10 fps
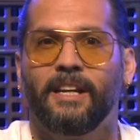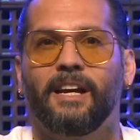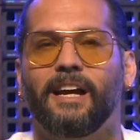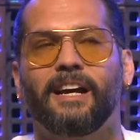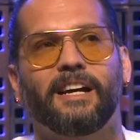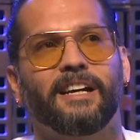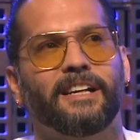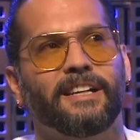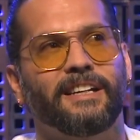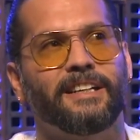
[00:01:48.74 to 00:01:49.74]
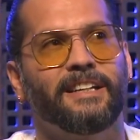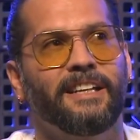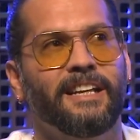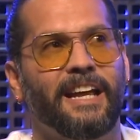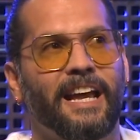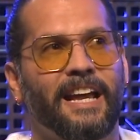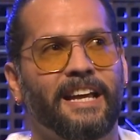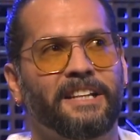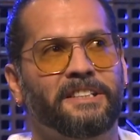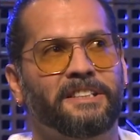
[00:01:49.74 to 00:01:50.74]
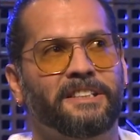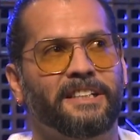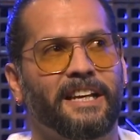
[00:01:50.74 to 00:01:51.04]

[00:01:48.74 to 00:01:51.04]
Uh, and